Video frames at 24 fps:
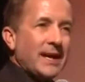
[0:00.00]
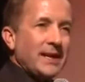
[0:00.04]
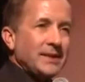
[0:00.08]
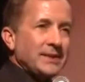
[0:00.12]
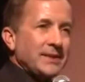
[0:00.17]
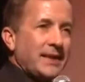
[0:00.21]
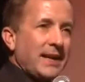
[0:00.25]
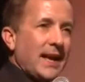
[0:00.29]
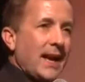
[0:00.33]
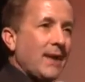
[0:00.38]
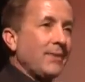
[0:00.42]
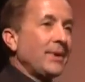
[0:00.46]
That
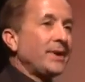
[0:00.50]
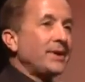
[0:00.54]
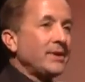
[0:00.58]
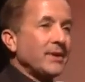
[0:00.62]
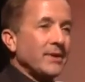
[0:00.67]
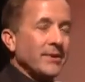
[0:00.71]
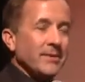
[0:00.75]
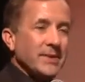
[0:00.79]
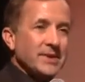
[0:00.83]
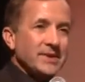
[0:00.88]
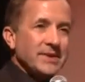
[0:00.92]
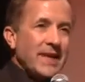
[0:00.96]
isn't how we
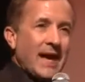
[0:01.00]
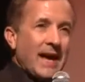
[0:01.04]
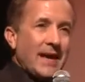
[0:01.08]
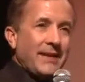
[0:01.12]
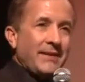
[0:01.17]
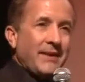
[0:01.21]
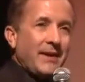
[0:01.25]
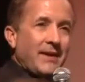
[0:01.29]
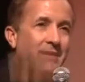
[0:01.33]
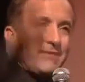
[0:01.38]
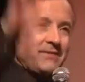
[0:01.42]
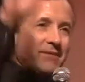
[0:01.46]
do it. We
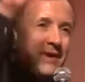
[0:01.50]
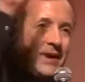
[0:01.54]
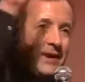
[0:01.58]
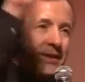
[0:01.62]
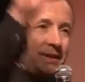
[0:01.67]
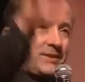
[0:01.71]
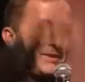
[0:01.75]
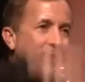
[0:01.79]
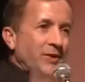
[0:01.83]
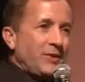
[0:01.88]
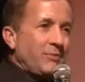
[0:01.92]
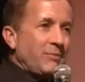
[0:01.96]
stand there in
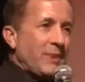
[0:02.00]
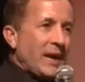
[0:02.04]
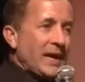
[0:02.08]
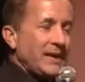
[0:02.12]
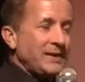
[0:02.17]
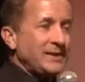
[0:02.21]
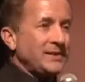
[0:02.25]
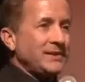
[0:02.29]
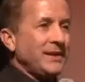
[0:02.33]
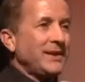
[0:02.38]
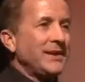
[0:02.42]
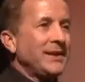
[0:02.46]
front of the
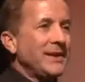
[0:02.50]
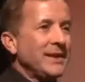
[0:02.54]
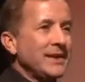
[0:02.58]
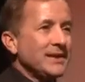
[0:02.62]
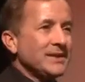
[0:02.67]
toothpaste